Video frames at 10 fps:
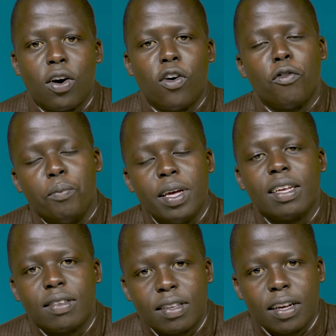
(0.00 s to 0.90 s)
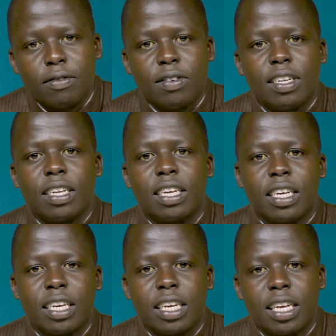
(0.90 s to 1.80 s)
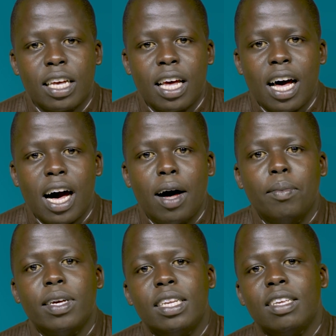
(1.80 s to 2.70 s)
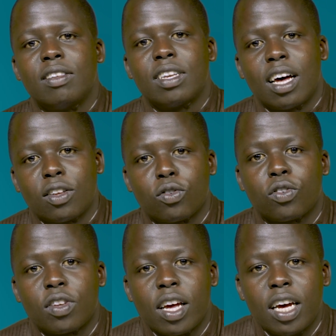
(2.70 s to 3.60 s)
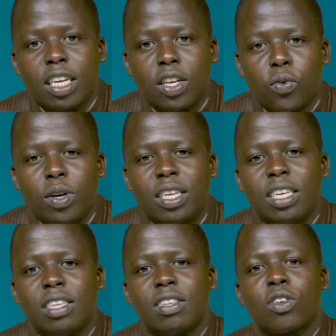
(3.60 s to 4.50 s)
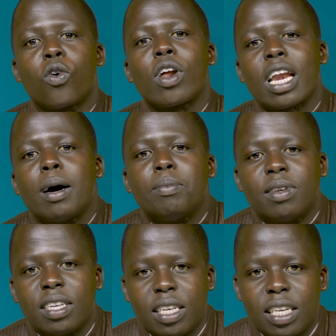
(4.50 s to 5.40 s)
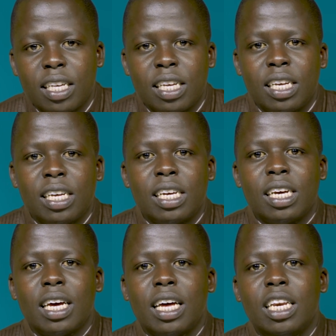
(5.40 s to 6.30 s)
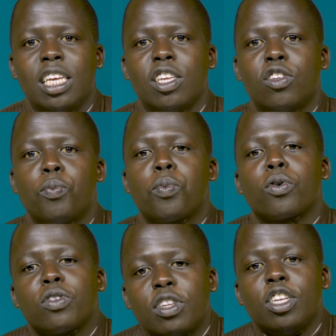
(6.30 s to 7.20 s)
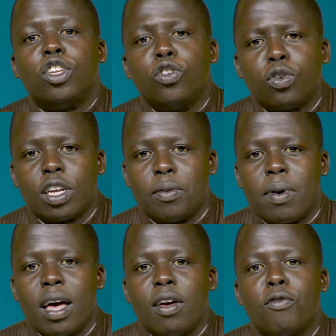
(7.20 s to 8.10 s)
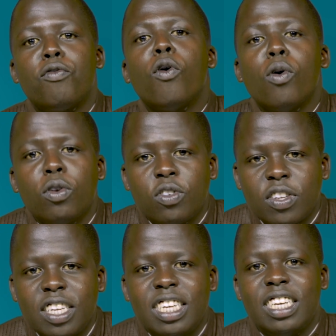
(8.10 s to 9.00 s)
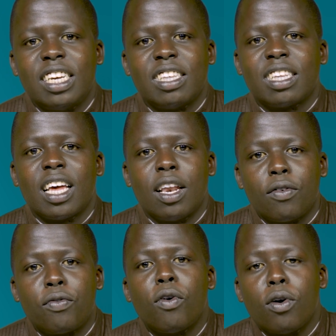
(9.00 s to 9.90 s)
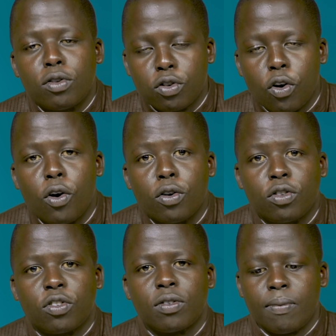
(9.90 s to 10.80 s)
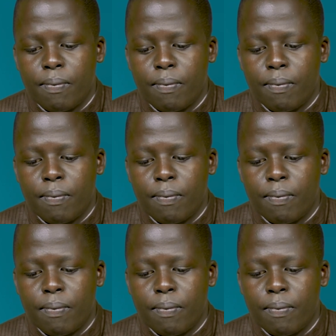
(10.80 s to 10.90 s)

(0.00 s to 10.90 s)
of being saved mm. amidst a society which is corrupt mm. and is prostituted by false teachings and false gods?